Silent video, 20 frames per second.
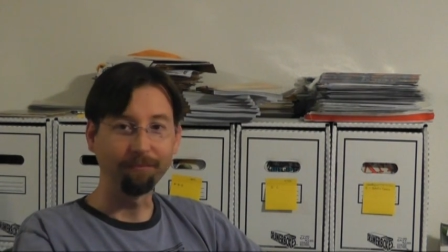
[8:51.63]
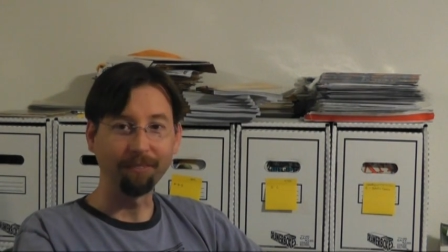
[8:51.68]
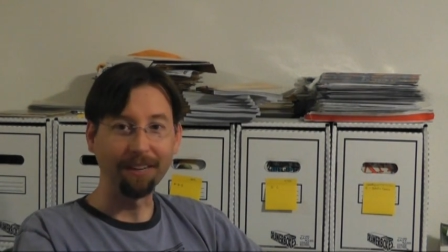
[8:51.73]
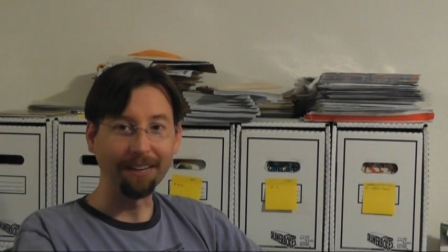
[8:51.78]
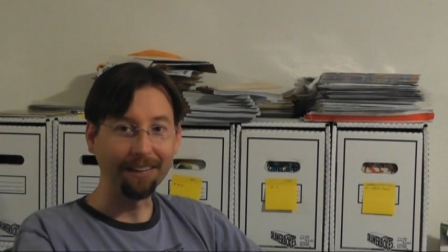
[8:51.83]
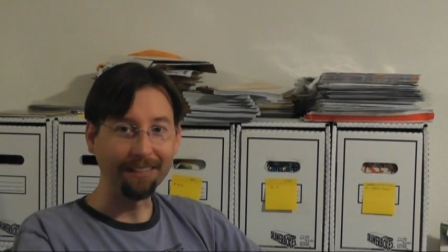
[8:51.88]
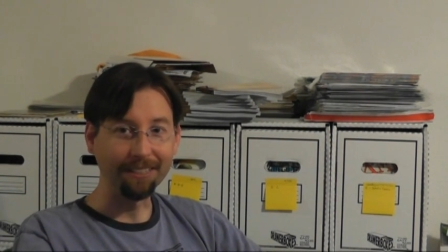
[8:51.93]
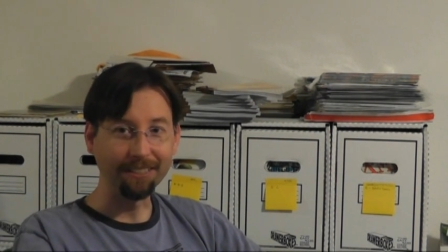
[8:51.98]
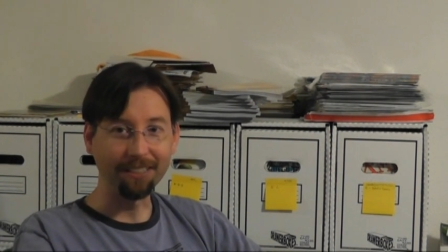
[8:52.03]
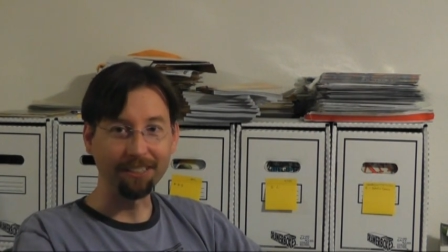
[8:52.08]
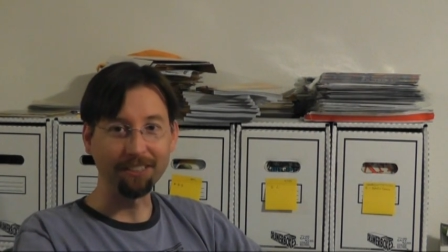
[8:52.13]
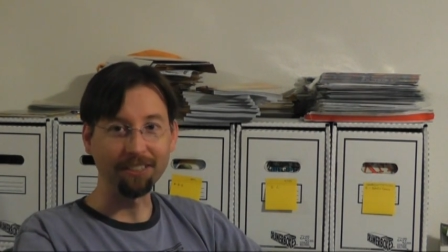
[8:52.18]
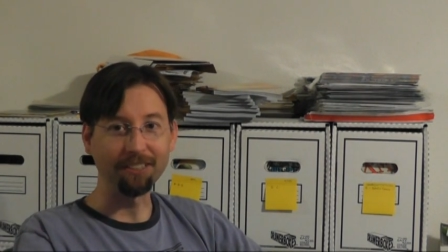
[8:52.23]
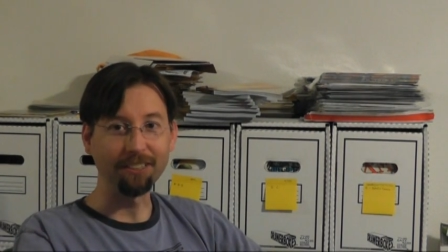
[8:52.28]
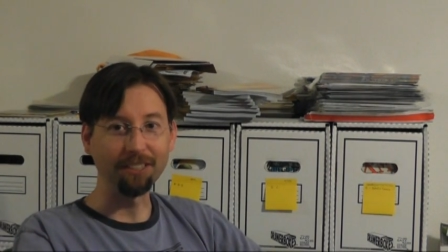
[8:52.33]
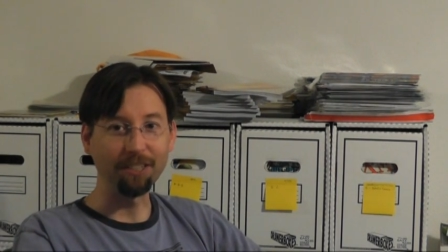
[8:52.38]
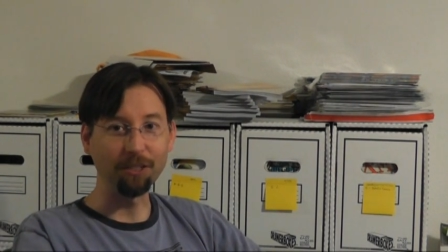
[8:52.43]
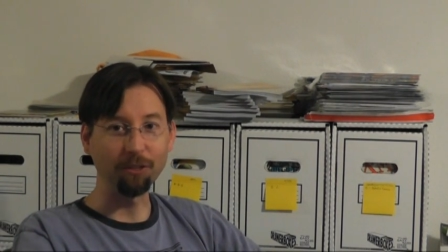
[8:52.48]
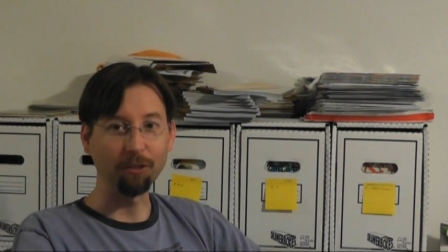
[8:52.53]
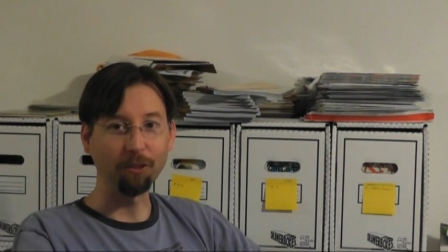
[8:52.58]

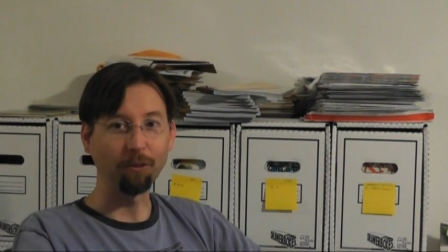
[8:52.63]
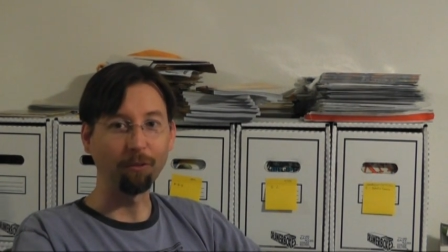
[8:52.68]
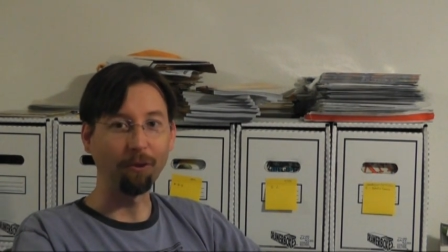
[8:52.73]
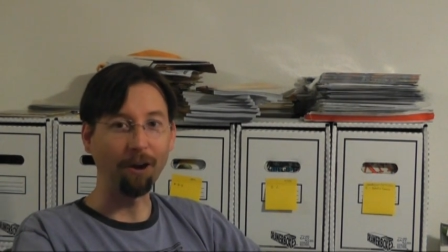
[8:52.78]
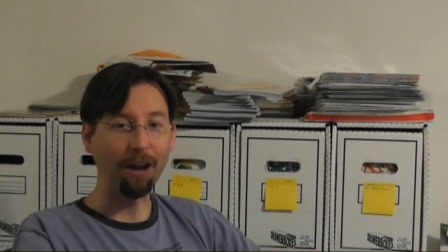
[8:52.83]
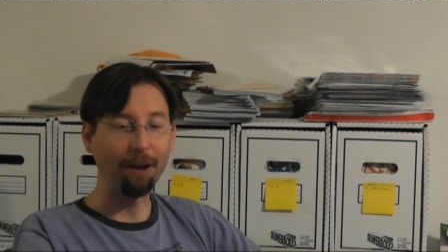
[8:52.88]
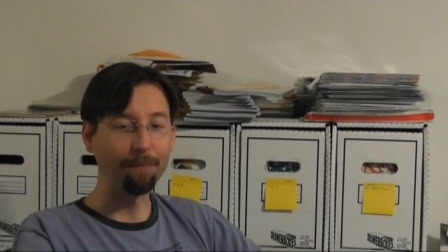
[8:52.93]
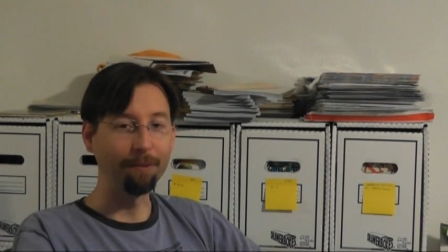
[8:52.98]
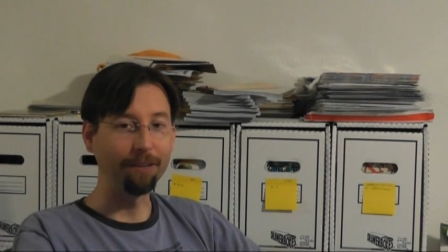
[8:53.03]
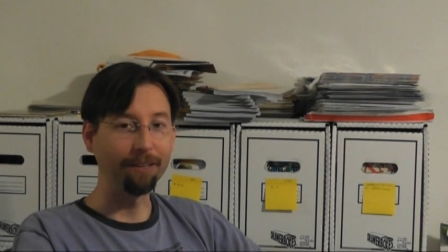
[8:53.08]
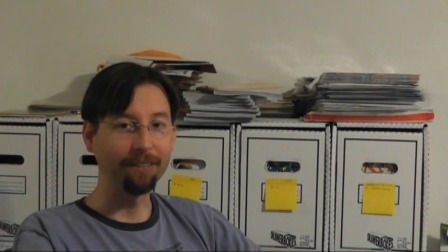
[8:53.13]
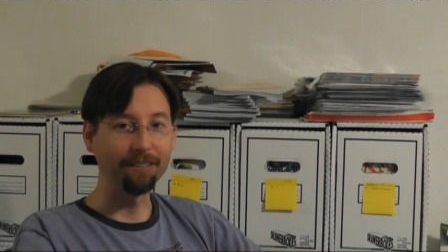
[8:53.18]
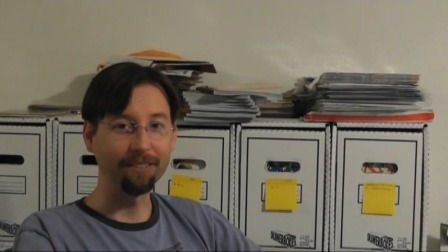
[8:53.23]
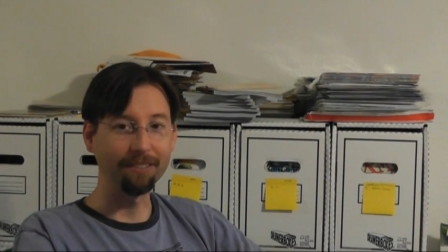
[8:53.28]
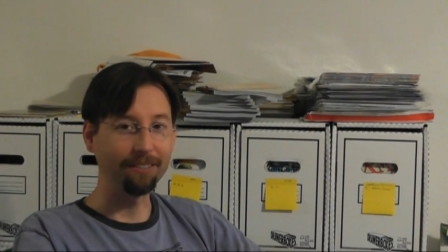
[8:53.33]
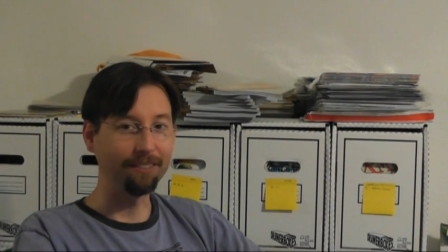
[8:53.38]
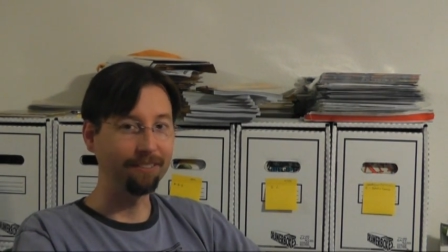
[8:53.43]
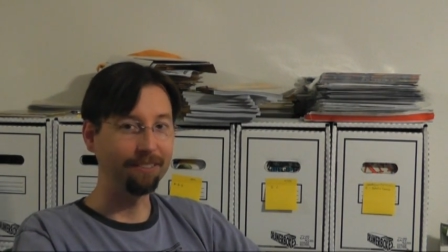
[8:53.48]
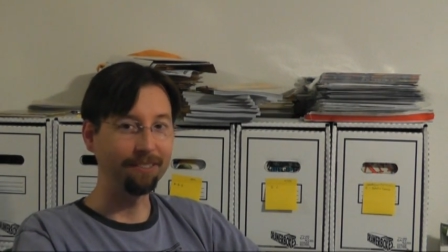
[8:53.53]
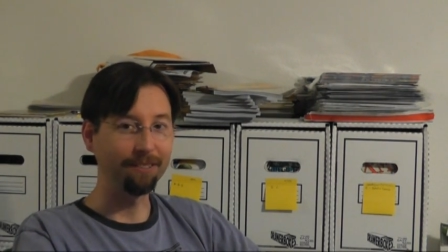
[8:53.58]
inconsistencies with the
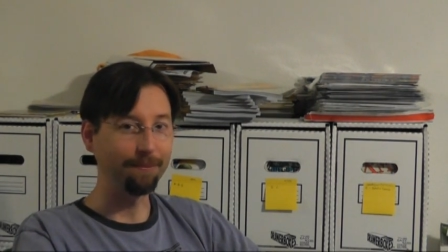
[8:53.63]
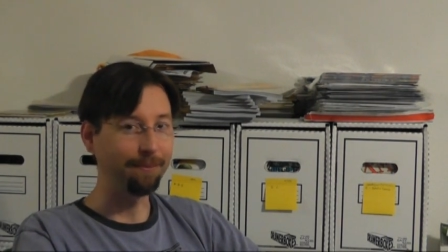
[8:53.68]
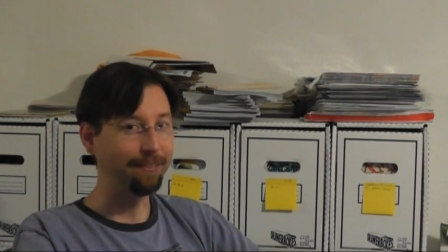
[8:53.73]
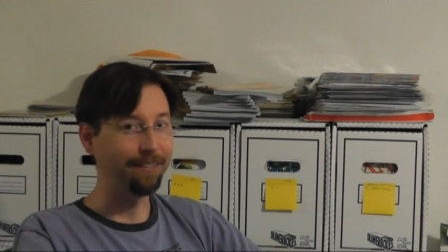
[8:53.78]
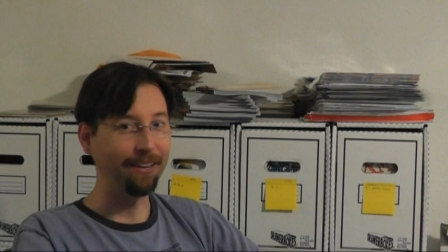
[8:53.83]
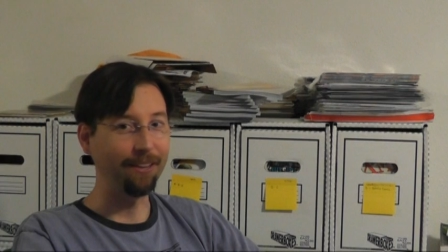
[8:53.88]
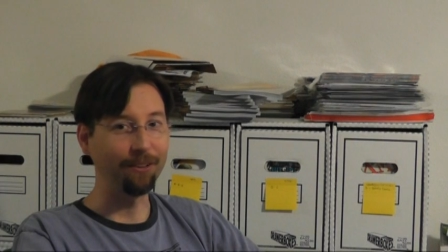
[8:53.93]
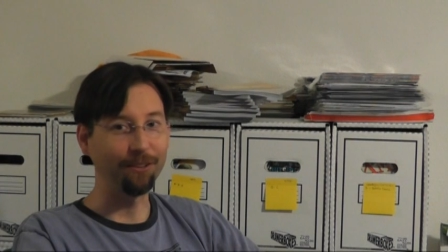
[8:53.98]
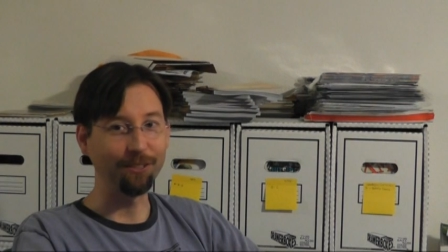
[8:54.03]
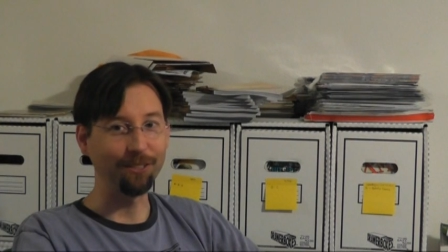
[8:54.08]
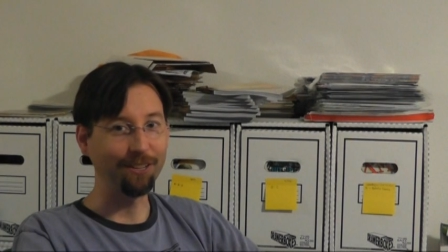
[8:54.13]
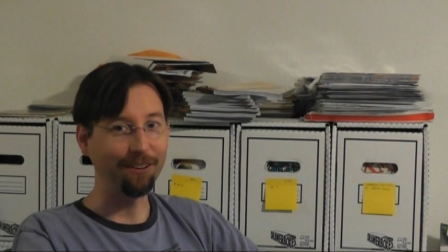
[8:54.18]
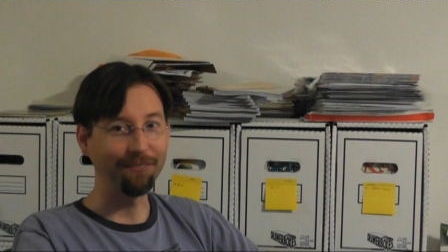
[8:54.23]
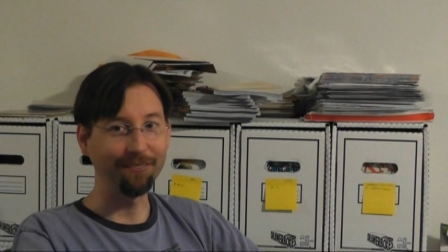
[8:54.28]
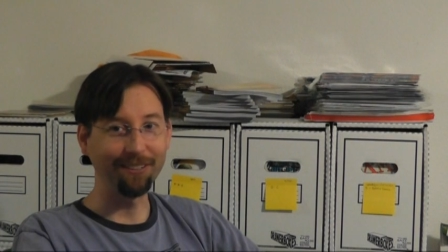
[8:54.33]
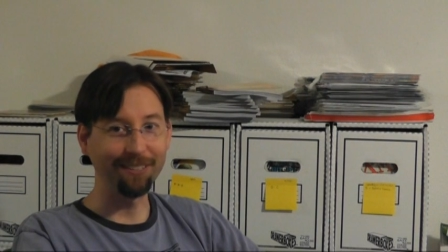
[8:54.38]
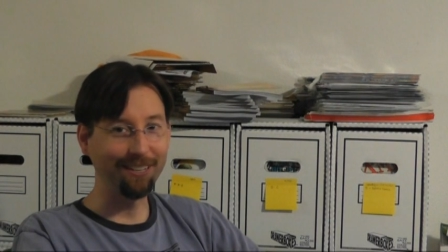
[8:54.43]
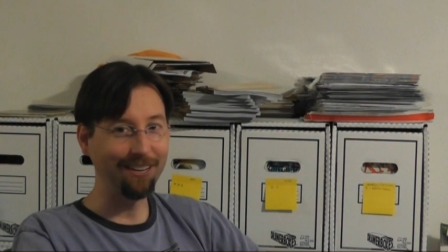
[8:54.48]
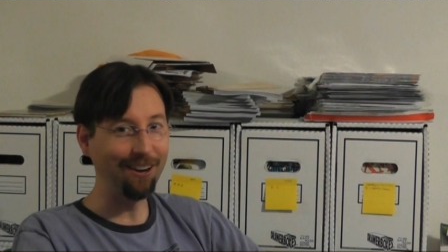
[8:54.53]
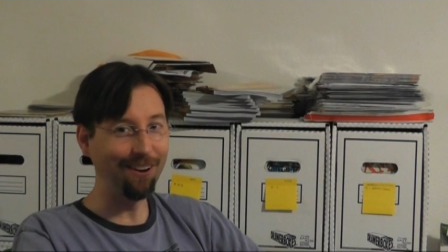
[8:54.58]
Robins and some of the other stuff
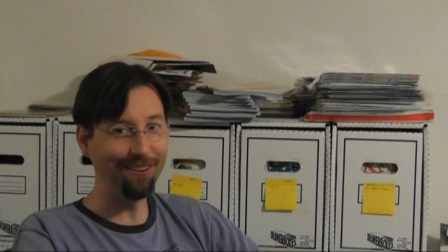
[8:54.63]
that's